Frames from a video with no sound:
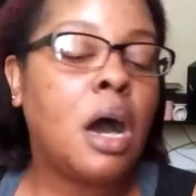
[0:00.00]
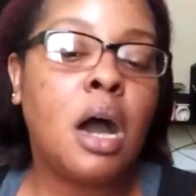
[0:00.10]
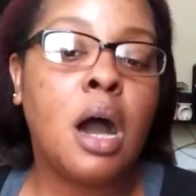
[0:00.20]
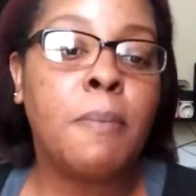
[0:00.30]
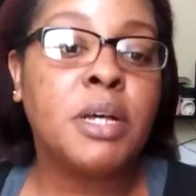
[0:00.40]

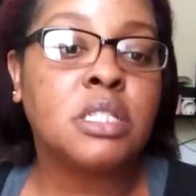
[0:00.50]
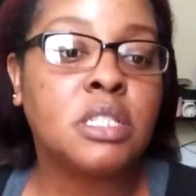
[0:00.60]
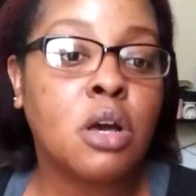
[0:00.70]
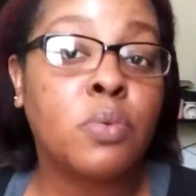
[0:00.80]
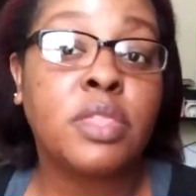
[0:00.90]
Um,
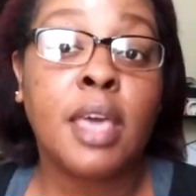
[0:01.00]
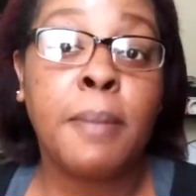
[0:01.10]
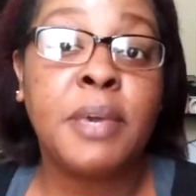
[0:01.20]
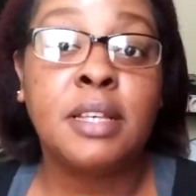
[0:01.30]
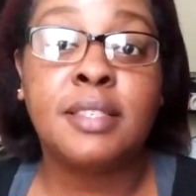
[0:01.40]
so with
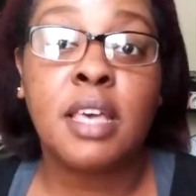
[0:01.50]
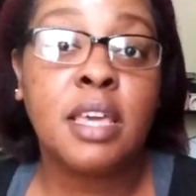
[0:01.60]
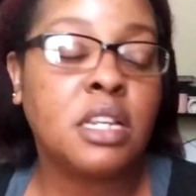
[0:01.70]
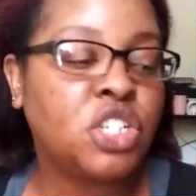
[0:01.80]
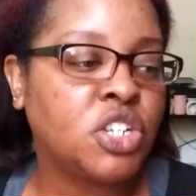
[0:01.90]
that being
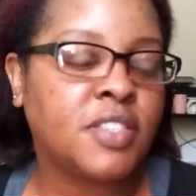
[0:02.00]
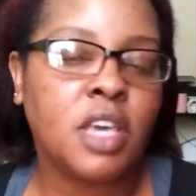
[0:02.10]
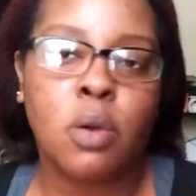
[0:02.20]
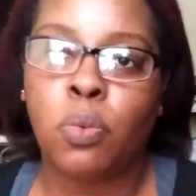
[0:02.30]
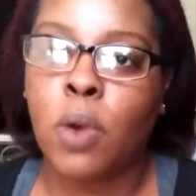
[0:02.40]
said, let's just
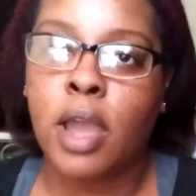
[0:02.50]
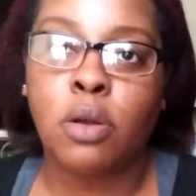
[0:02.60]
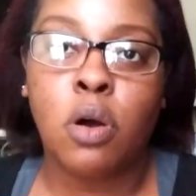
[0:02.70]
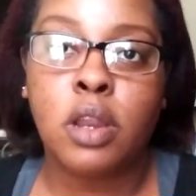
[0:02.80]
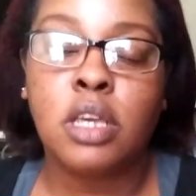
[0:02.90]
get right
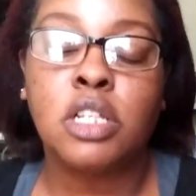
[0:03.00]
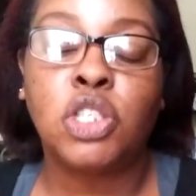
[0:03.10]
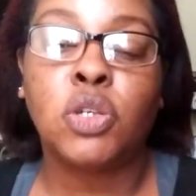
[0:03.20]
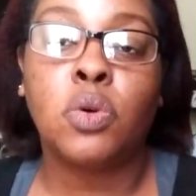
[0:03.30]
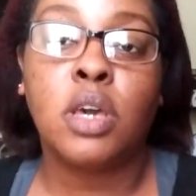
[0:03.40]
on
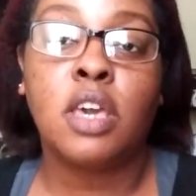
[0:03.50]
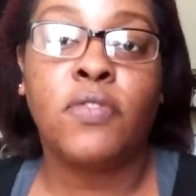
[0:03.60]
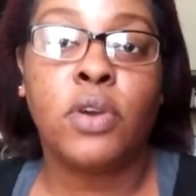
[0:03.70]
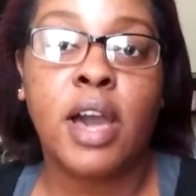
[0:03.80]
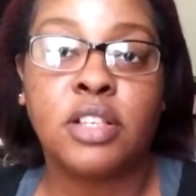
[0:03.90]
into it.
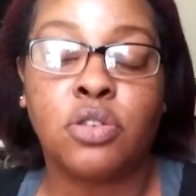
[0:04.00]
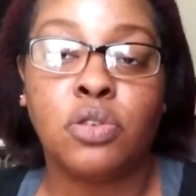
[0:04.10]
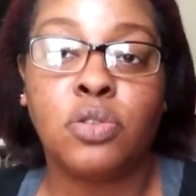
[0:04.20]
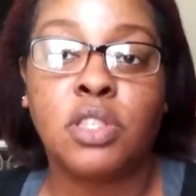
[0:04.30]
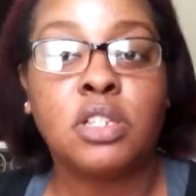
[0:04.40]
If you guys are
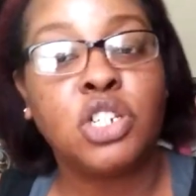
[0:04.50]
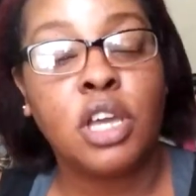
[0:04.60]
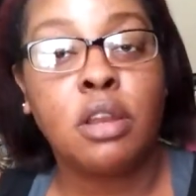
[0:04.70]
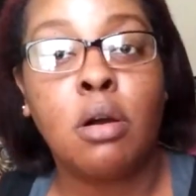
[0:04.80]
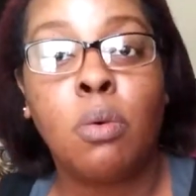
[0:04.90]
new to the
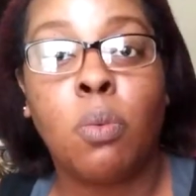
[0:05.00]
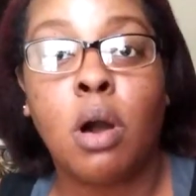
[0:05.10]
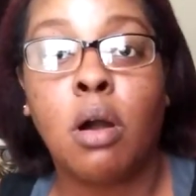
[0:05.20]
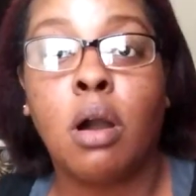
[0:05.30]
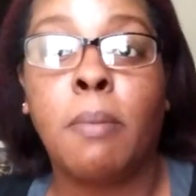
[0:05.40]
channel,
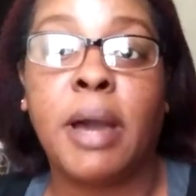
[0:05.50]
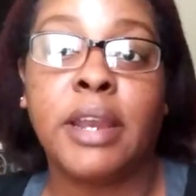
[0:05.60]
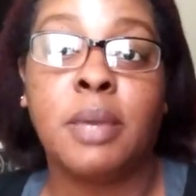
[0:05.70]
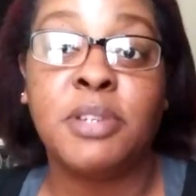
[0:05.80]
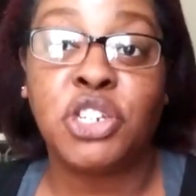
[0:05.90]
welcome.
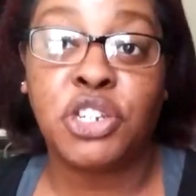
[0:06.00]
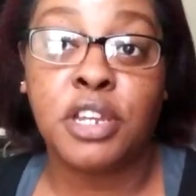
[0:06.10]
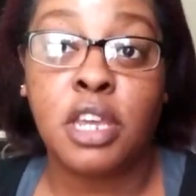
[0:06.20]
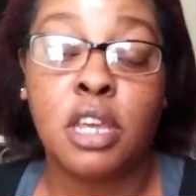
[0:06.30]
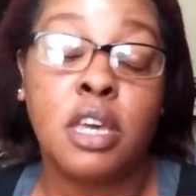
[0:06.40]
My name is
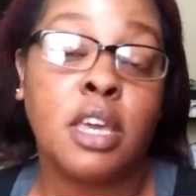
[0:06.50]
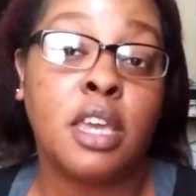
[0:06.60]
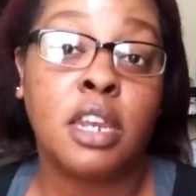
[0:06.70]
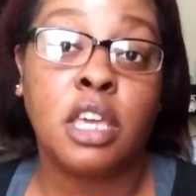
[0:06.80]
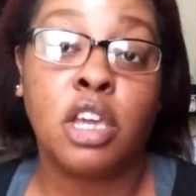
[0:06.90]
Chanina
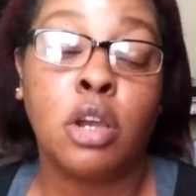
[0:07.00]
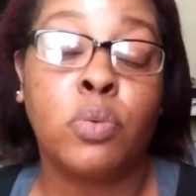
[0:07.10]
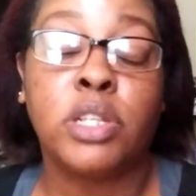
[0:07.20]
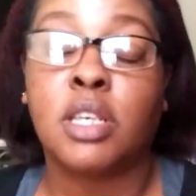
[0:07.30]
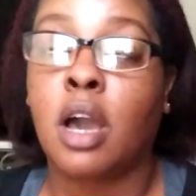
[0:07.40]
and here
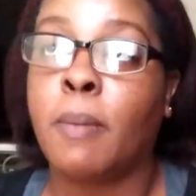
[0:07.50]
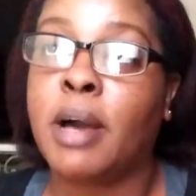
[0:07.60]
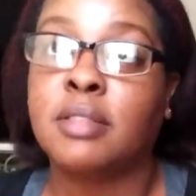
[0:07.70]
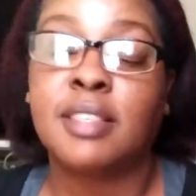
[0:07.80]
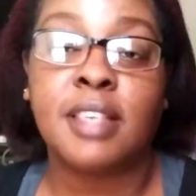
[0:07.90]
we talk
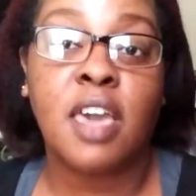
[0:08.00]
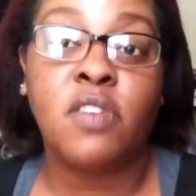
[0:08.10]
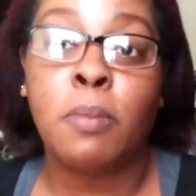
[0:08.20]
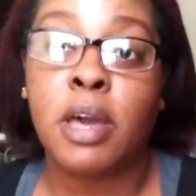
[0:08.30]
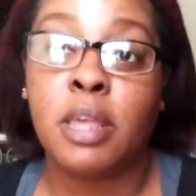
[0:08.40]
about
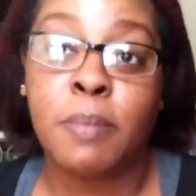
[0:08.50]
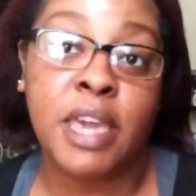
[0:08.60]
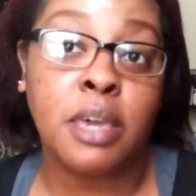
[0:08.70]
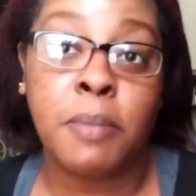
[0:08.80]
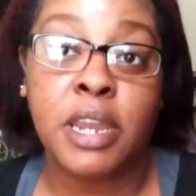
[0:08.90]
saving money,
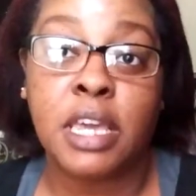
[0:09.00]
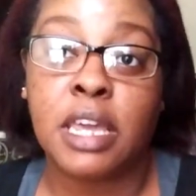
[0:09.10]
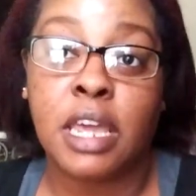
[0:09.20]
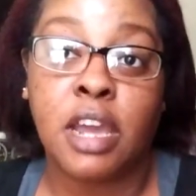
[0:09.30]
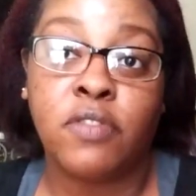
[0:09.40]
making
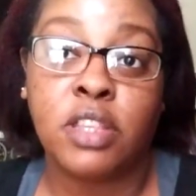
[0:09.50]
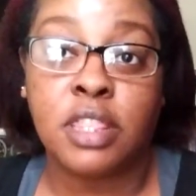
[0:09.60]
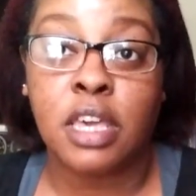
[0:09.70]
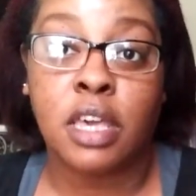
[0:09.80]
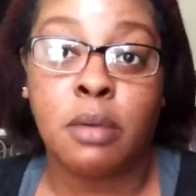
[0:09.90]
money, and
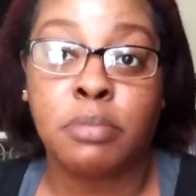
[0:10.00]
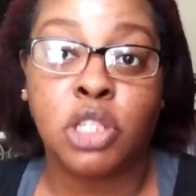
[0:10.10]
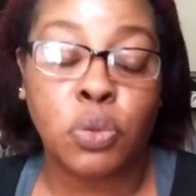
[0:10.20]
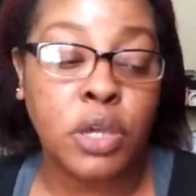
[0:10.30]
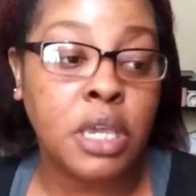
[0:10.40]
everything in
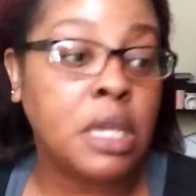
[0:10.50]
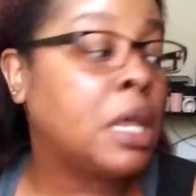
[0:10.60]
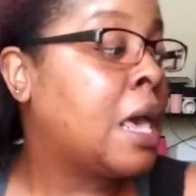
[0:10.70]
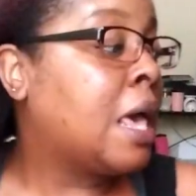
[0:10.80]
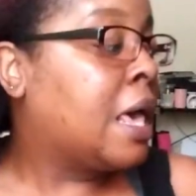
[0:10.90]
between.